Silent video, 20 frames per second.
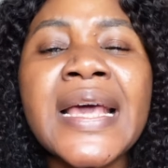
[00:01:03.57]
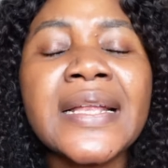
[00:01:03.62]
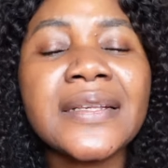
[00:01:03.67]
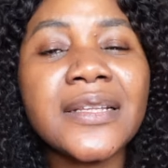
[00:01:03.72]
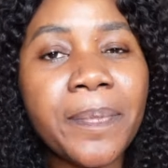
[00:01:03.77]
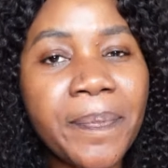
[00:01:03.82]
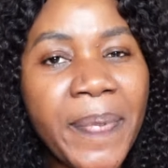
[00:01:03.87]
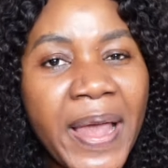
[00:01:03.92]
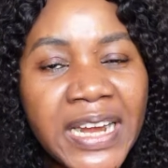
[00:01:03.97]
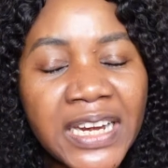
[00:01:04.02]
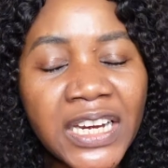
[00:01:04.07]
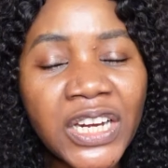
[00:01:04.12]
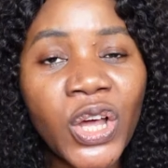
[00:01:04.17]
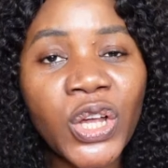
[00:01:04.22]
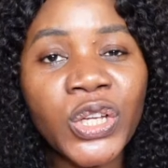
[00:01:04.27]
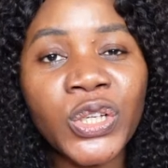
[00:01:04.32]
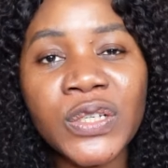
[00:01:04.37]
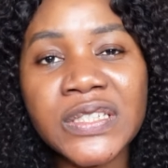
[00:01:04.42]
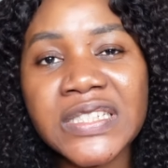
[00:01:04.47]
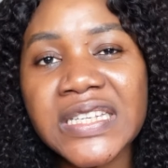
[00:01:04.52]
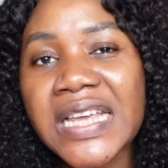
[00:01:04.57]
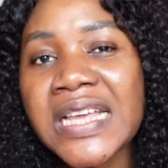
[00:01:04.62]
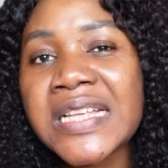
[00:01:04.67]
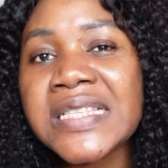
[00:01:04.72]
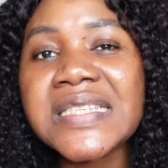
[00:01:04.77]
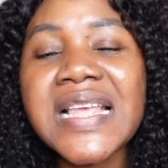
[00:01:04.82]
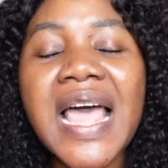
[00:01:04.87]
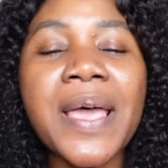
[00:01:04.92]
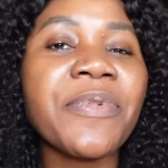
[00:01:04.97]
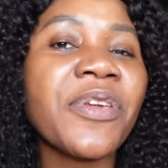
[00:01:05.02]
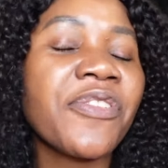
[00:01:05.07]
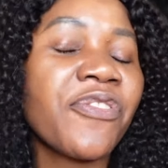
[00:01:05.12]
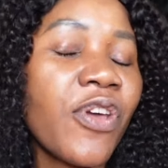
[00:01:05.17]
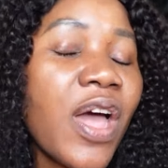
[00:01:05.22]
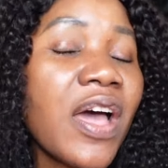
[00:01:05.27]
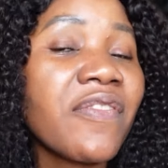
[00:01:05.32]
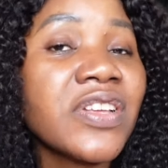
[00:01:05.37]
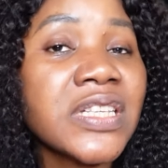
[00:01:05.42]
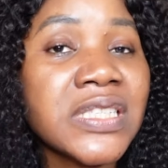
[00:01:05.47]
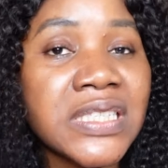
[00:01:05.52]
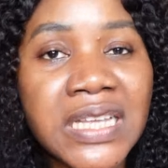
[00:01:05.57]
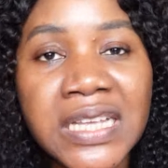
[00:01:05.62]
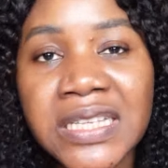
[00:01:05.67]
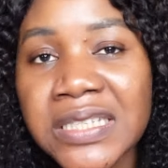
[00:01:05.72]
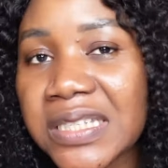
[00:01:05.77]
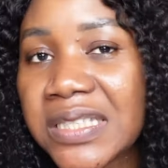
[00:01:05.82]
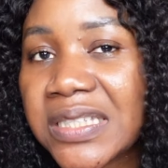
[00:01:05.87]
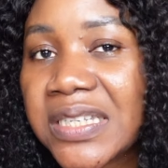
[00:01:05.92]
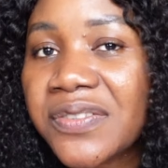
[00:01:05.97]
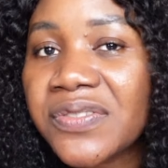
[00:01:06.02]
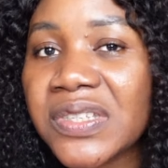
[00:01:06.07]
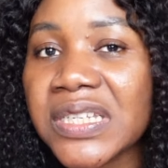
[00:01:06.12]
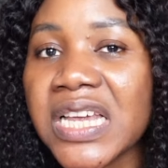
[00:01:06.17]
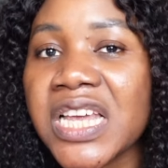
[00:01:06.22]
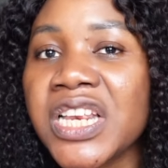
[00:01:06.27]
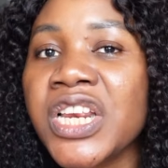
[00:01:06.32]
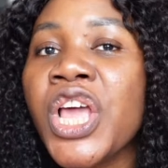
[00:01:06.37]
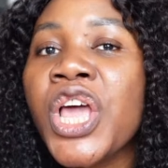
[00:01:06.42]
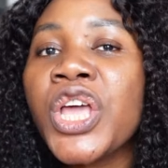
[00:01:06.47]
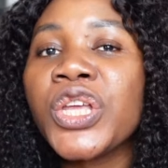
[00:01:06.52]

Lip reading: Depending on your skin type, if you have a sensitive skin,